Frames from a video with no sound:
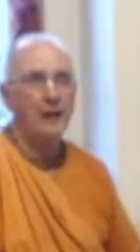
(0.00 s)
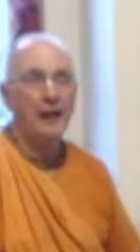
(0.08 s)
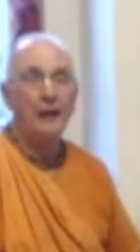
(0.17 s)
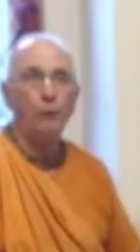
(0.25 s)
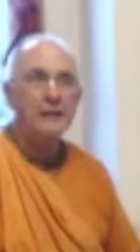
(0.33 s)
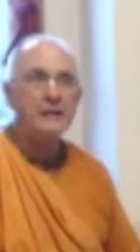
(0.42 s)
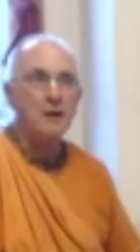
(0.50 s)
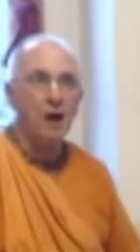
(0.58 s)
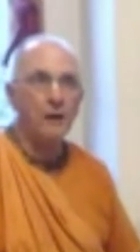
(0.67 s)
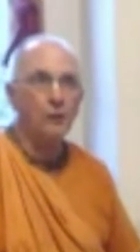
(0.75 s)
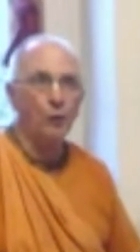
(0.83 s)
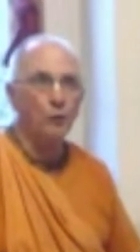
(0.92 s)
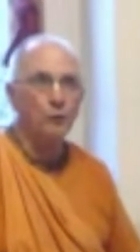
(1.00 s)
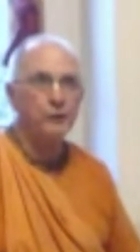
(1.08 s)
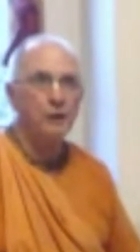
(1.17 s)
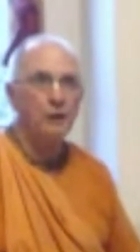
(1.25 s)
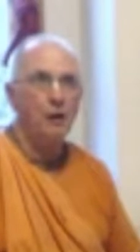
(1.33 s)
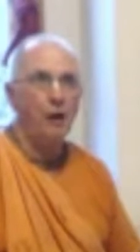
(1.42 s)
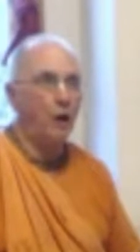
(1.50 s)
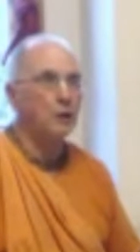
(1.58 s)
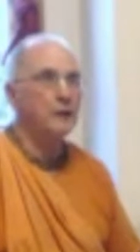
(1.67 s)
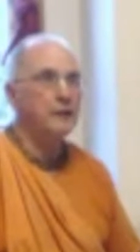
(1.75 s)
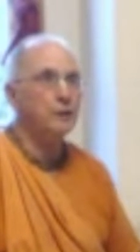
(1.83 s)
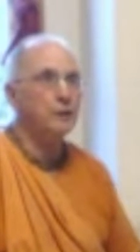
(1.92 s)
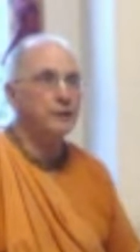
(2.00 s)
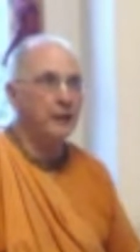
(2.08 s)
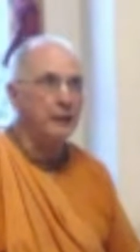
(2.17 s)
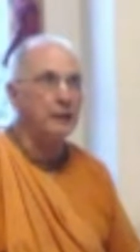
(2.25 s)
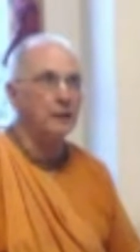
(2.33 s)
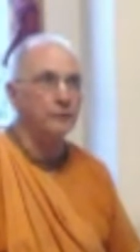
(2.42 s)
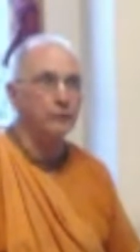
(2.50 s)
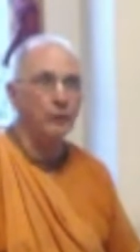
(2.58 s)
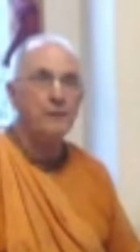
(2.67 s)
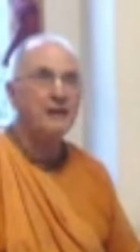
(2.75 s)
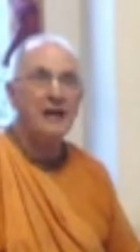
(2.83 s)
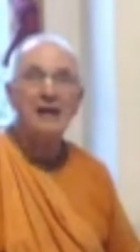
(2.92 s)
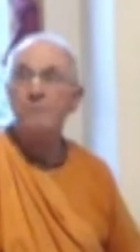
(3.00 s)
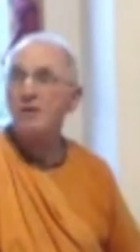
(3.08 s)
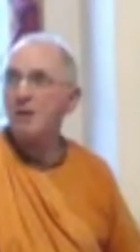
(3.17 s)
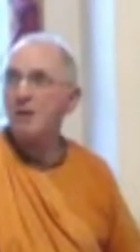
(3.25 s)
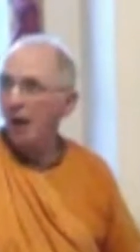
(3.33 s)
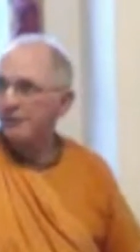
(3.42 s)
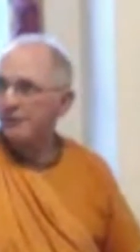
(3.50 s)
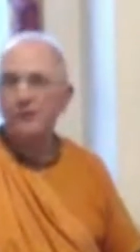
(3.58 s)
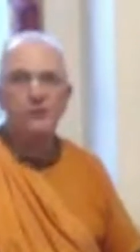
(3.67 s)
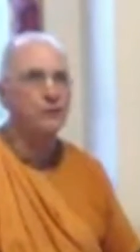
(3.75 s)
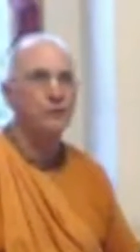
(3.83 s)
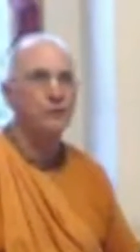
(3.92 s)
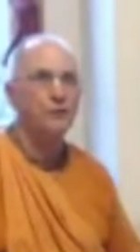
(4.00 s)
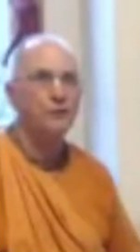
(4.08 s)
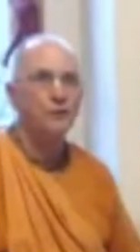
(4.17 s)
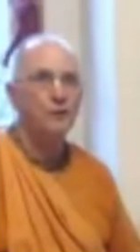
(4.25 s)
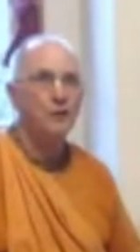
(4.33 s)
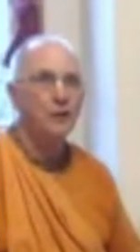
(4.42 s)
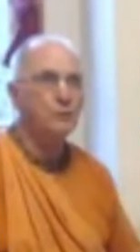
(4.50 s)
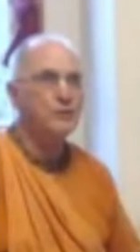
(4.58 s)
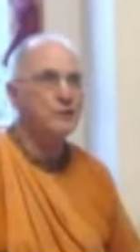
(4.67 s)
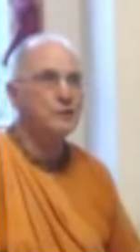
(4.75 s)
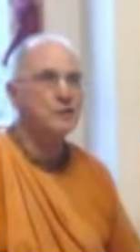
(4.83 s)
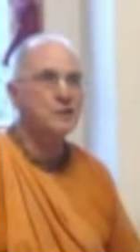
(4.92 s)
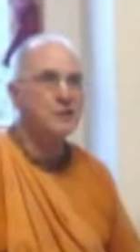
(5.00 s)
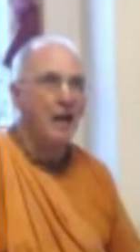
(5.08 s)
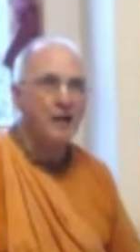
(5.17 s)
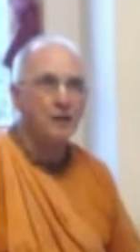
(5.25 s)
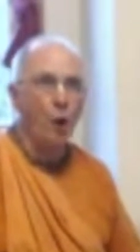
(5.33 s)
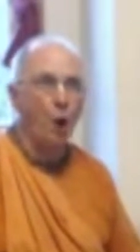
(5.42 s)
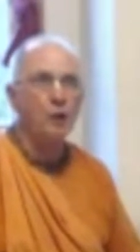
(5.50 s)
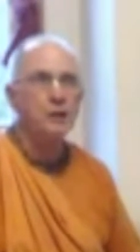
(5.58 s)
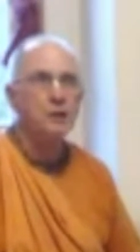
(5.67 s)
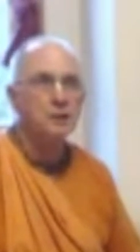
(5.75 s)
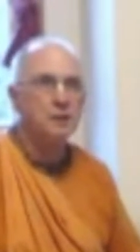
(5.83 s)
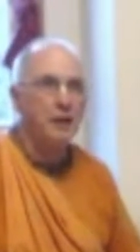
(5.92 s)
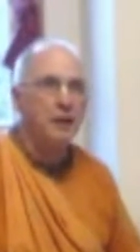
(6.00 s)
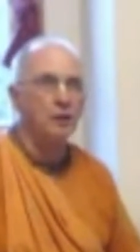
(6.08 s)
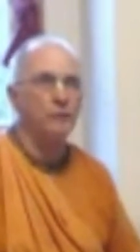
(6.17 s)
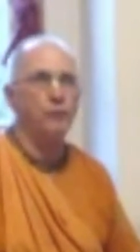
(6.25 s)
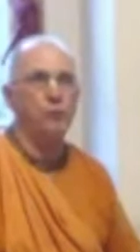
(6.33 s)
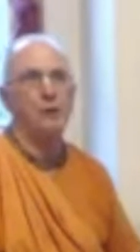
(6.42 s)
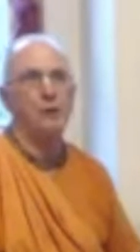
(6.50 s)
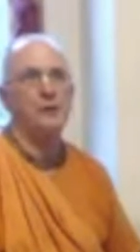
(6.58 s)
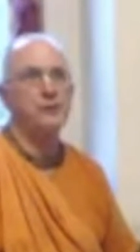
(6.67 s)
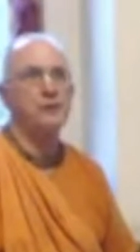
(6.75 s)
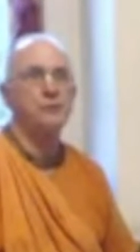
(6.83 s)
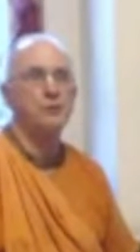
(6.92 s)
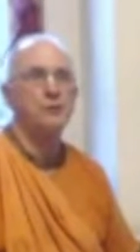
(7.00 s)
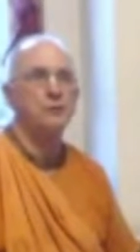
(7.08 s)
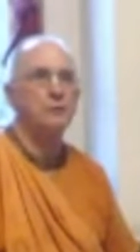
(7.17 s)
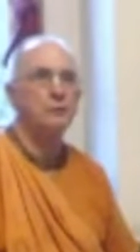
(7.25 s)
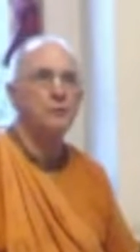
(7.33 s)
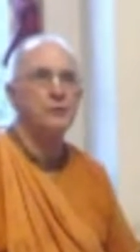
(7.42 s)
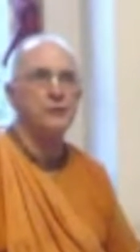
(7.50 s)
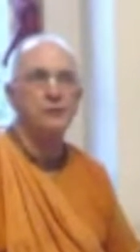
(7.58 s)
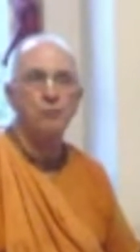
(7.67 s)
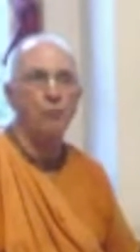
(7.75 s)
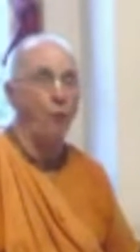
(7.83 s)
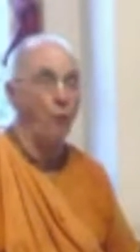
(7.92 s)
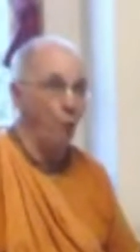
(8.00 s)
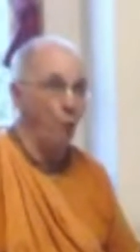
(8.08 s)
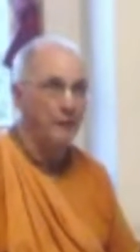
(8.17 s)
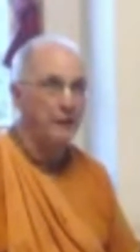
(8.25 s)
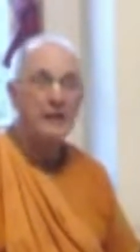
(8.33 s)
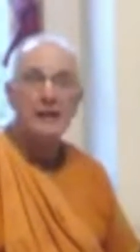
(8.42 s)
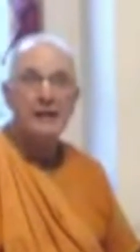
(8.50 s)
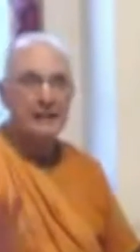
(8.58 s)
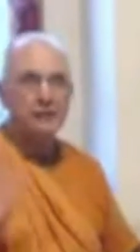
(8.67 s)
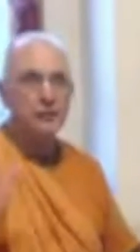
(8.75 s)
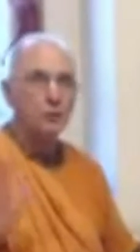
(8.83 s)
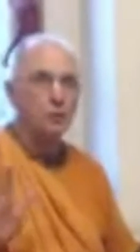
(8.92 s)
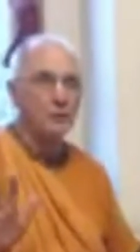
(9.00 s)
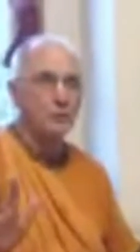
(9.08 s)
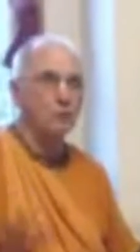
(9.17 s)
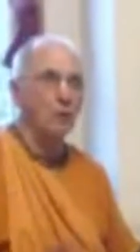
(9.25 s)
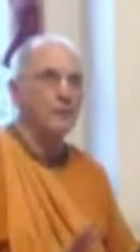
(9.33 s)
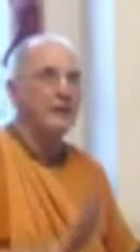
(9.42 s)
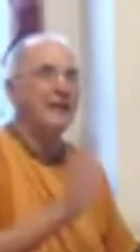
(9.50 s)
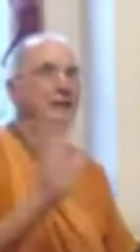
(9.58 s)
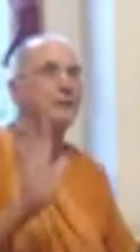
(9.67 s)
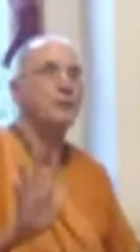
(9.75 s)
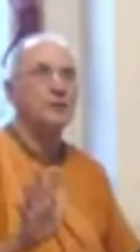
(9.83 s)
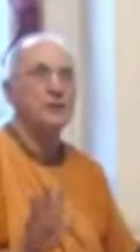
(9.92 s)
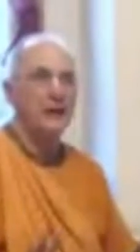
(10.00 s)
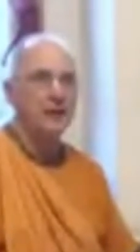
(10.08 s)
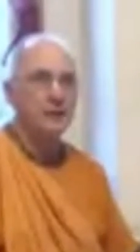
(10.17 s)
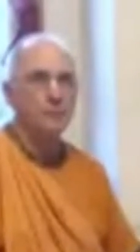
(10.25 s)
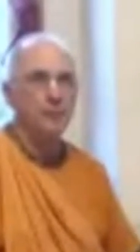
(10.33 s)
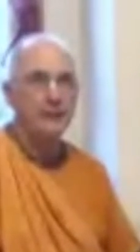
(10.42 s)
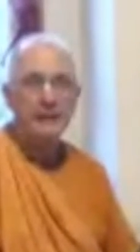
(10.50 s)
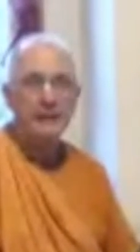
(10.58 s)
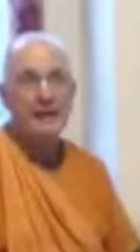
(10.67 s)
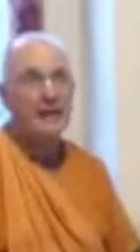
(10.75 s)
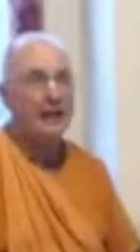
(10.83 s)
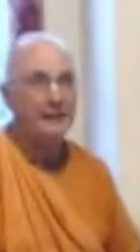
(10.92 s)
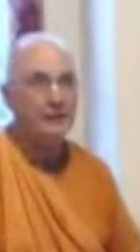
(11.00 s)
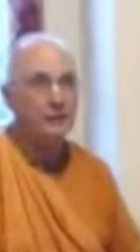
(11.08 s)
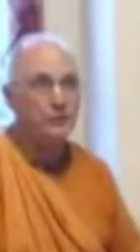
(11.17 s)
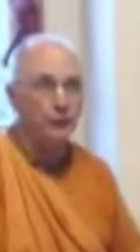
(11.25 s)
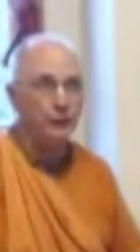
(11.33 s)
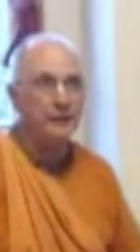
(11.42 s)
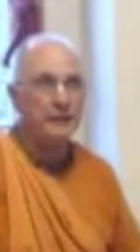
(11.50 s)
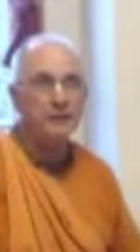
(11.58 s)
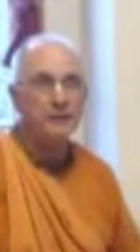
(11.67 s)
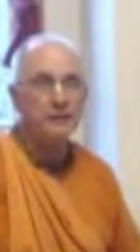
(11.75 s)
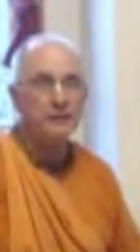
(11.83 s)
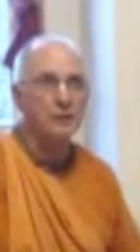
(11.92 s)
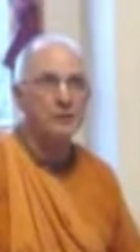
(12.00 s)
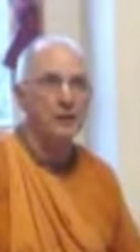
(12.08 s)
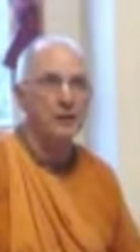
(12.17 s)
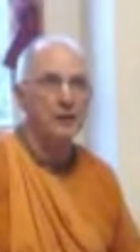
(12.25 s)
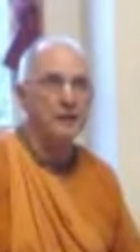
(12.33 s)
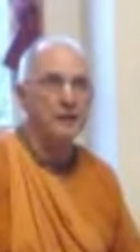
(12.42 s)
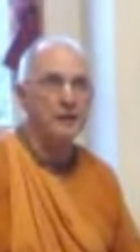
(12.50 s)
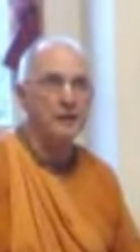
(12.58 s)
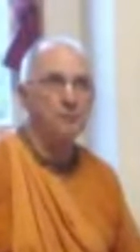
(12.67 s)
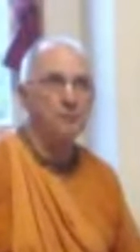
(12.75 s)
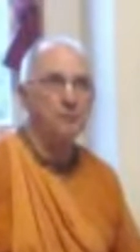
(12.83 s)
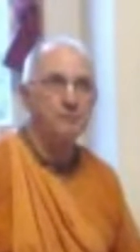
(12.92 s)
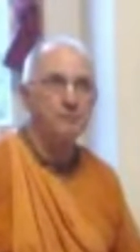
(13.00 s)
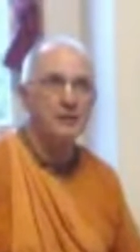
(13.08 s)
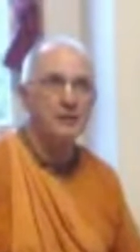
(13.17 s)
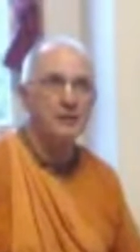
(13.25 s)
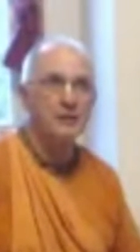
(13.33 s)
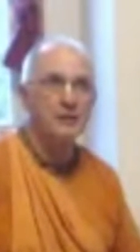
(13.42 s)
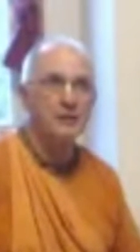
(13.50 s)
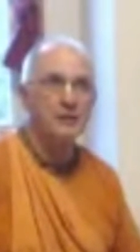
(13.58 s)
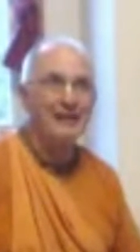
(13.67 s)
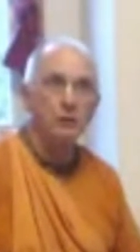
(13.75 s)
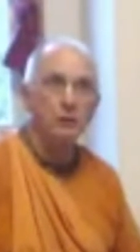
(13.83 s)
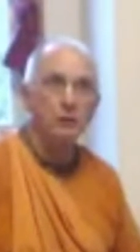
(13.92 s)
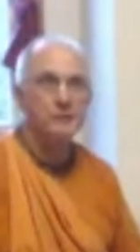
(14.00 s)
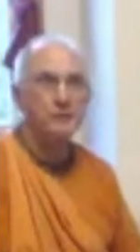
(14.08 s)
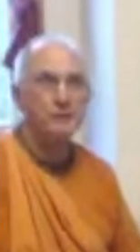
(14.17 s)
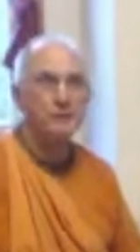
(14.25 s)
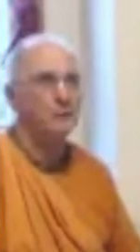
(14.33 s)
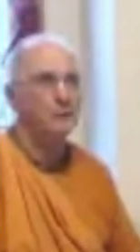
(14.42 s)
And when he got old, all he could think of, he became nuts. He was insane. All he could think of was he was going to lose it to a woman. He didn't trust women. He didn't trust anybody. And he certainly didn't trust anybody because they had germs.